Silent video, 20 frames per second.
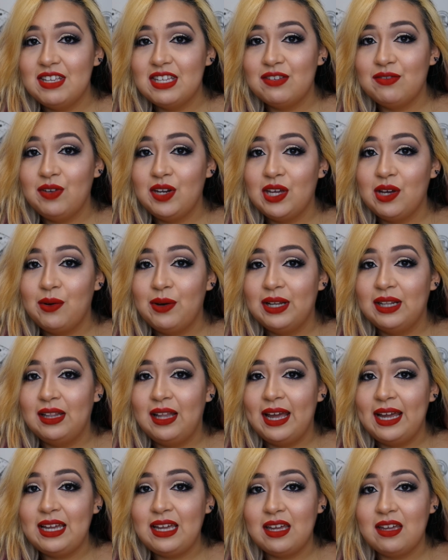this video a
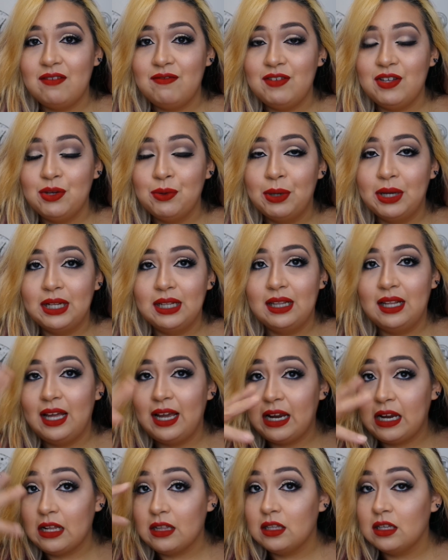like if you
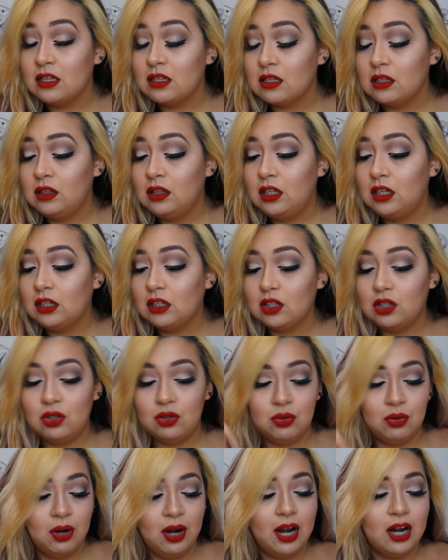like this look,
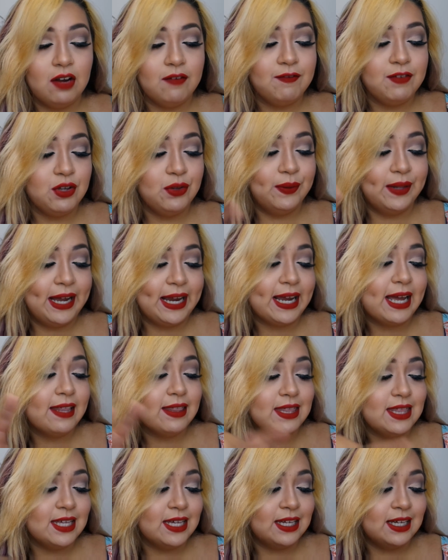or if you like
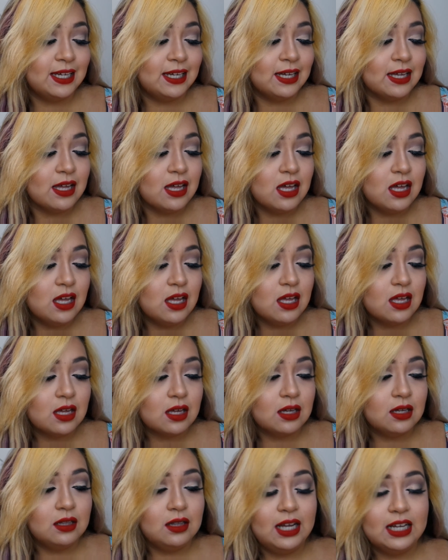the
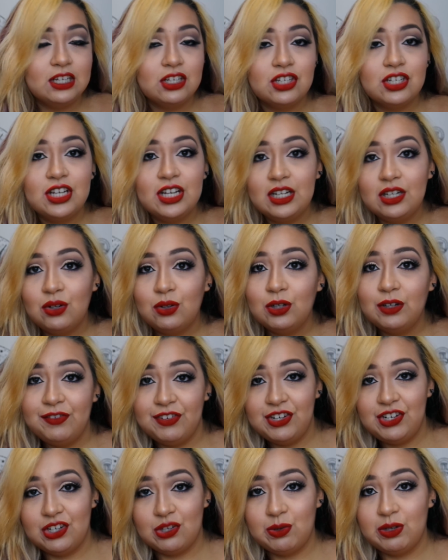collection, or if
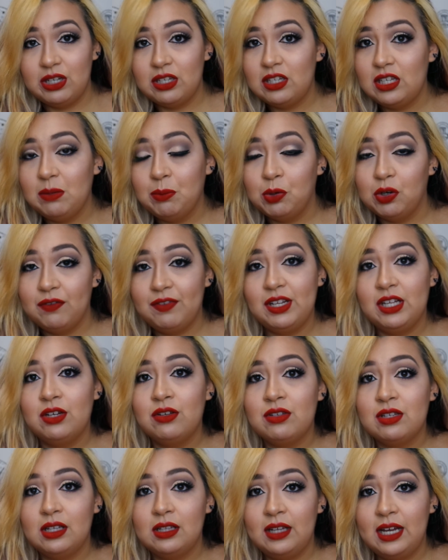you just want to see more
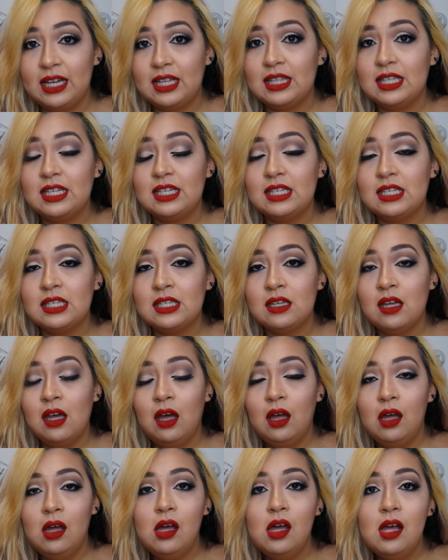videos like this.
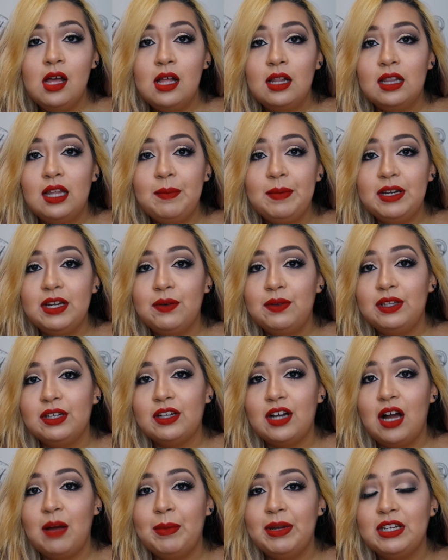Let me know in the
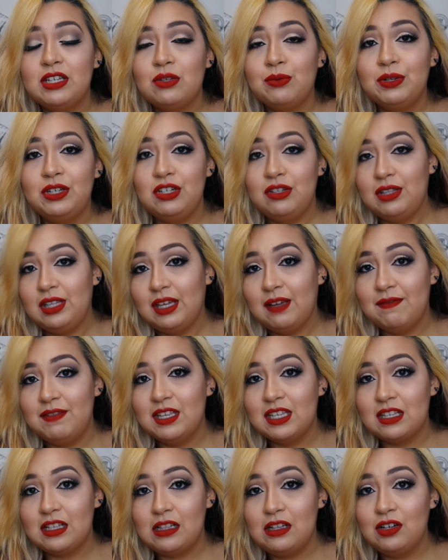comments what you think of
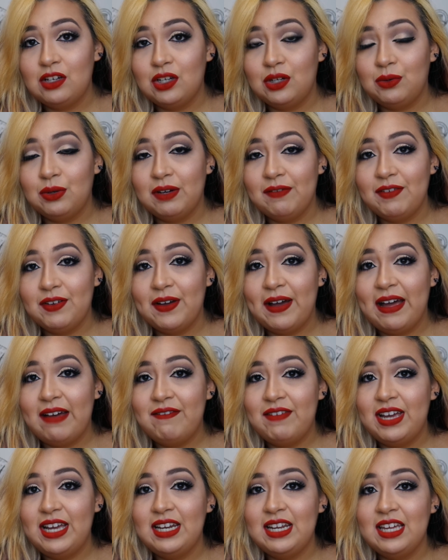this look, or if you have
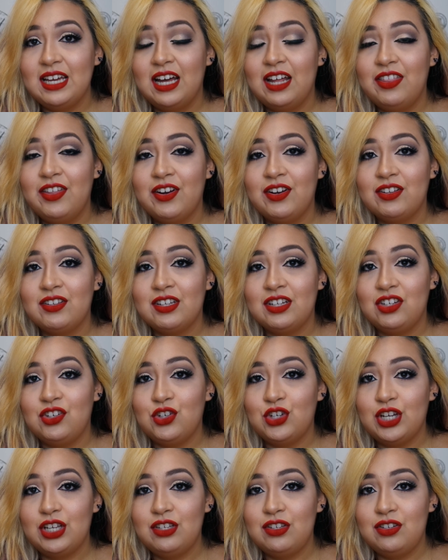any other
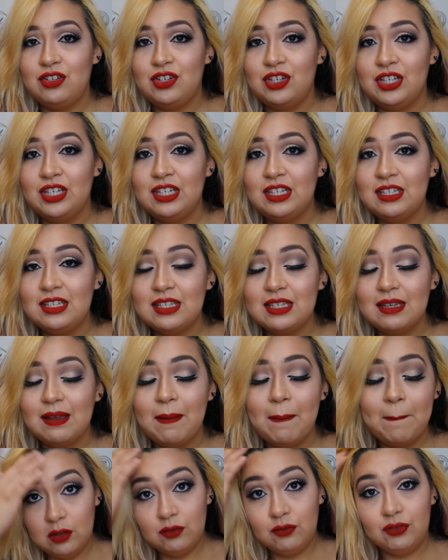suggestions
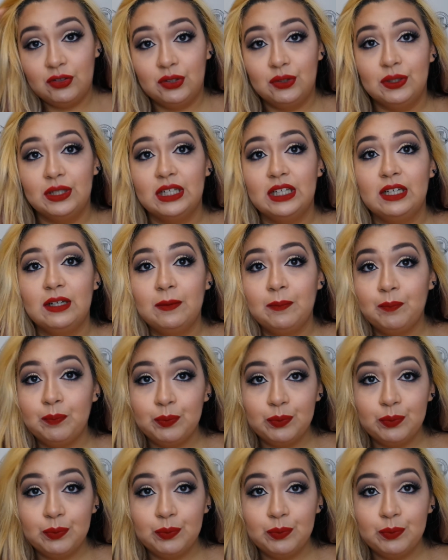for